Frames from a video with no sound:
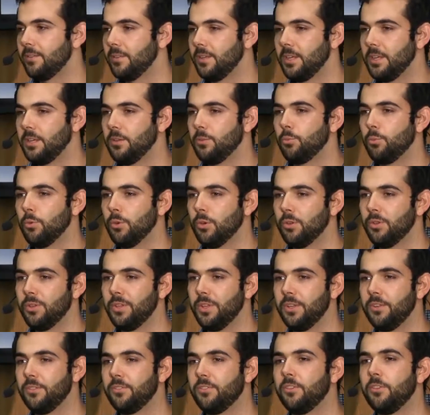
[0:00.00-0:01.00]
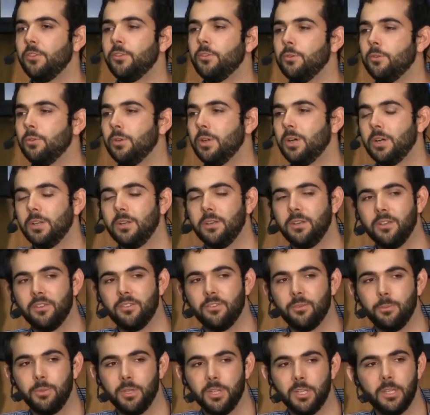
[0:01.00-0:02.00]
the World Institute on
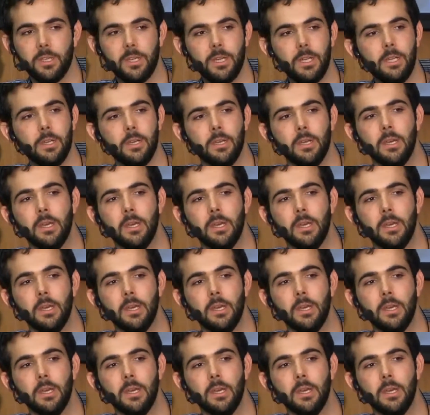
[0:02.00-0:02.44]
Disability.